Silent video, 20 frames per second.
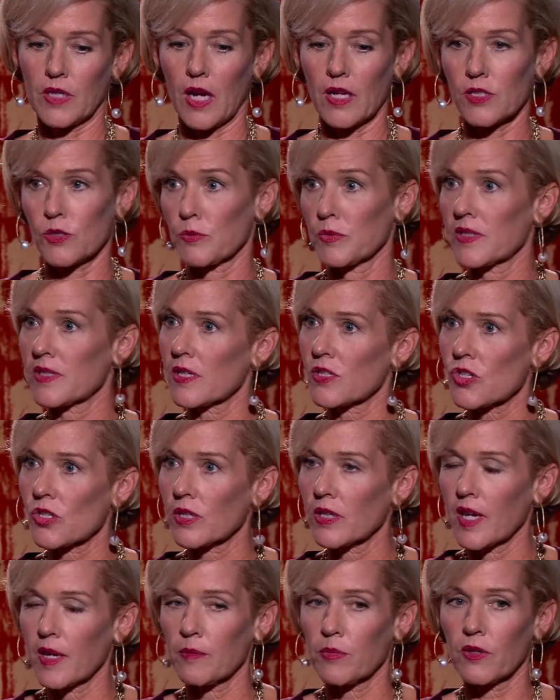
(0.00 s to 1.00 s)
God, it was such
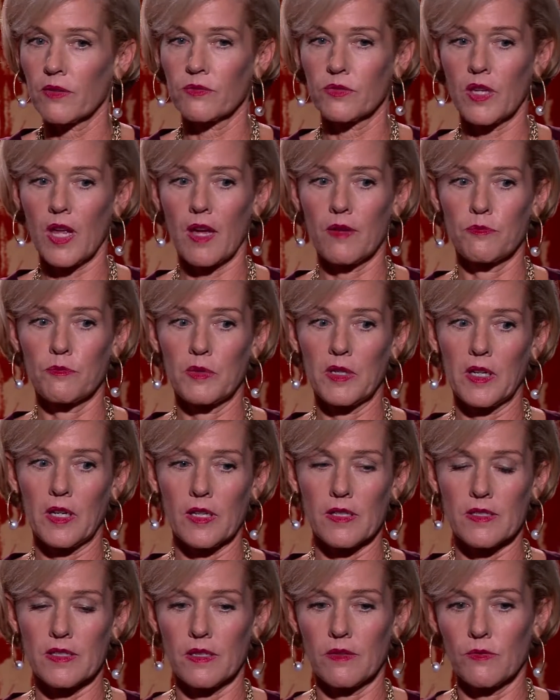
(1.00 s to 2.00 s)
a labor of love,
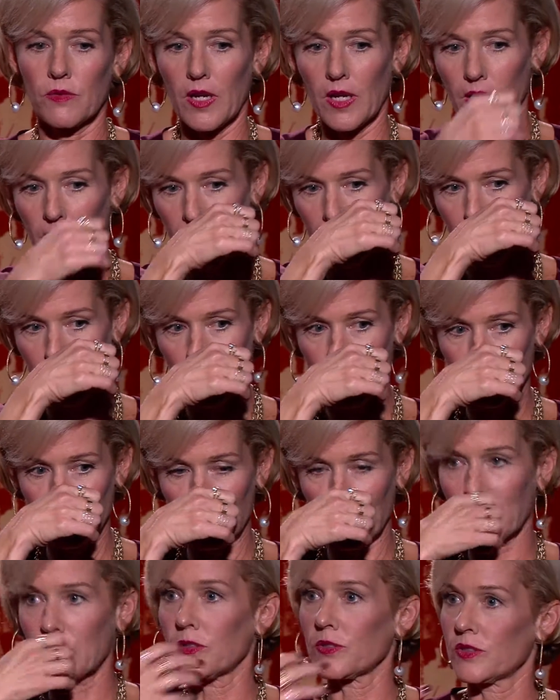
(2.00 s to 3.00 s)
because it, it, it
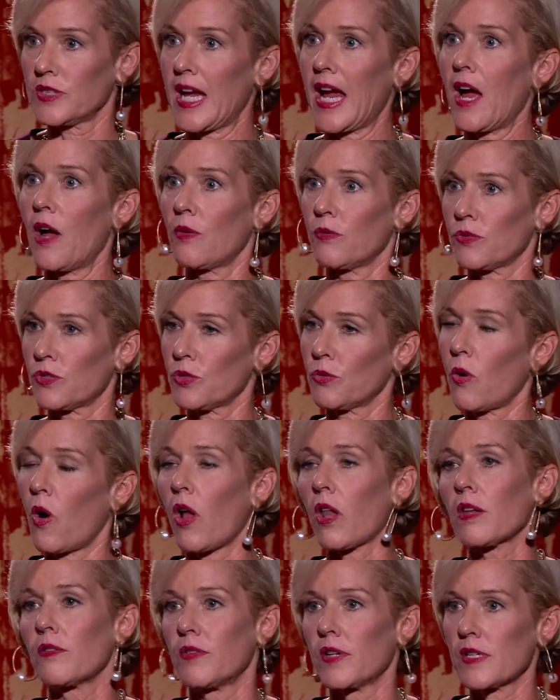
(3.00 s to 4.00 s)
trickled down to
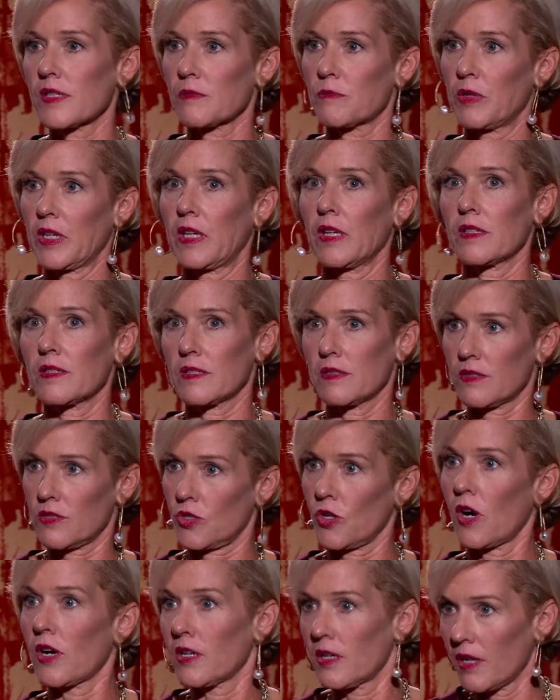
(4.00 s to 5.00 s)
all of us, because it
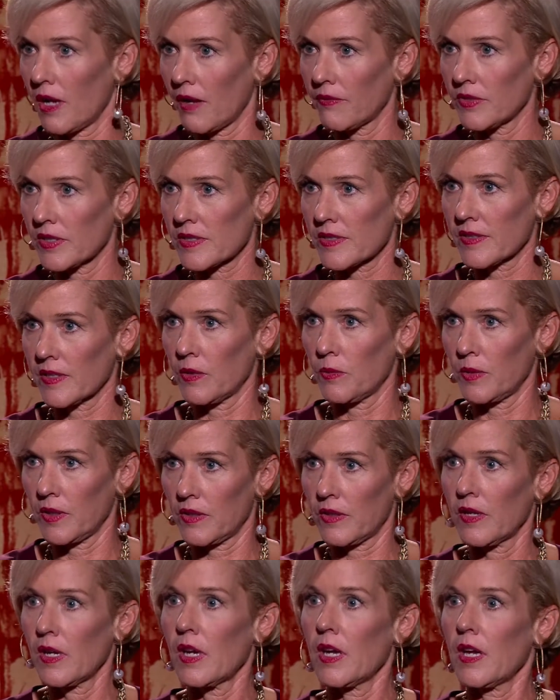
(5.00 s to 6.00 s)
started obviously
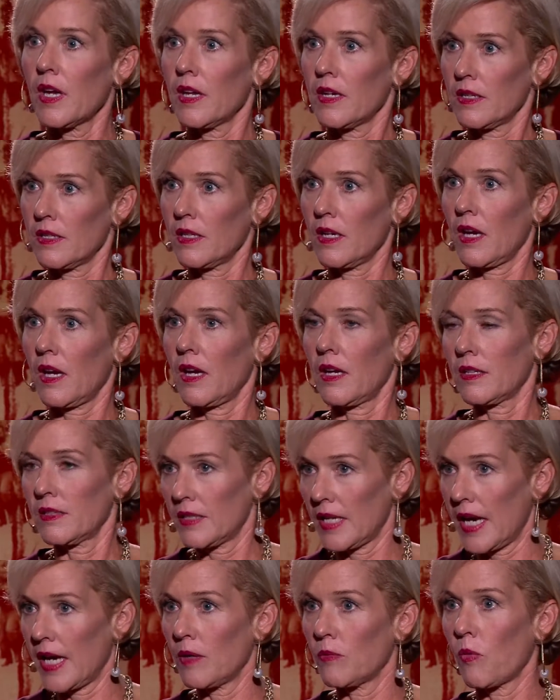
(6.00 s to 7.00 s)
with Uh,
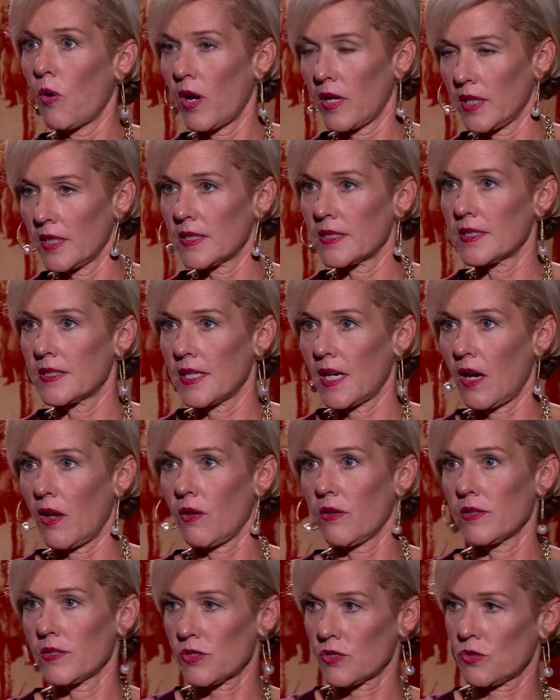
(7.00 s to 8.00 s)
Nate wanting to
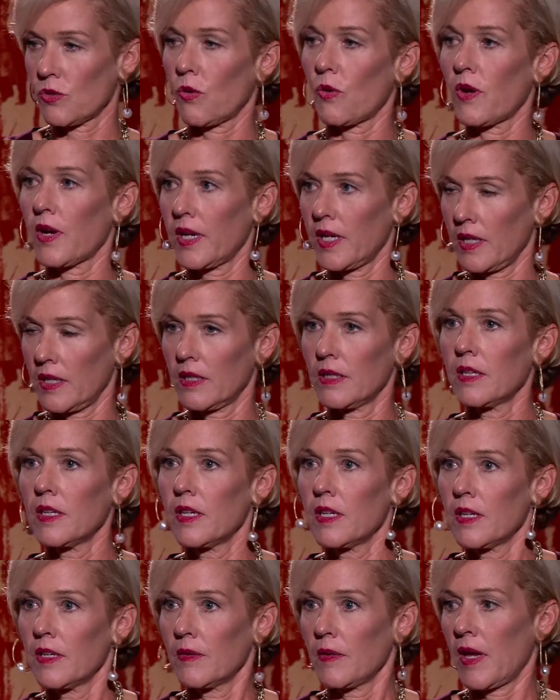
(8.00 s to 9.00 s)
tell the story and
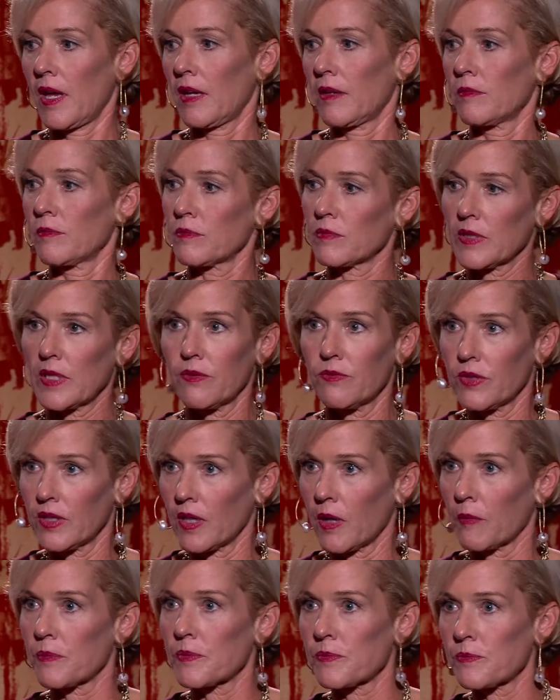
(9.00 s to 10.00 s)
and
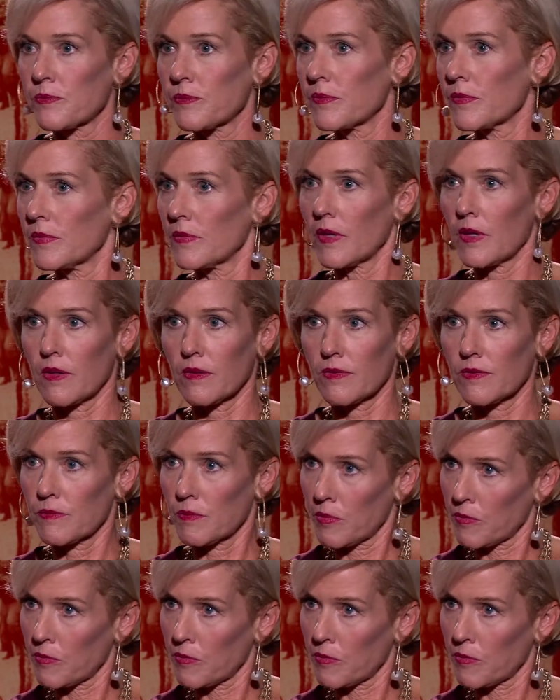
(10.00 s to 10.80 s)
giving up a